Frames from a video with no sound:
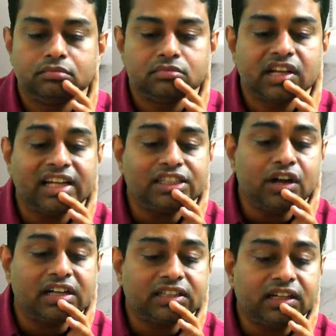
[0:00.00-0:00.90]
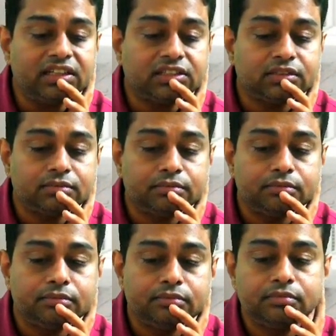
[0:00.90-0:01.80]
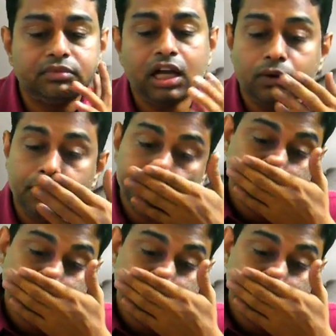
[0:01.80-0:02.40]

Guys, you understand this? Hello?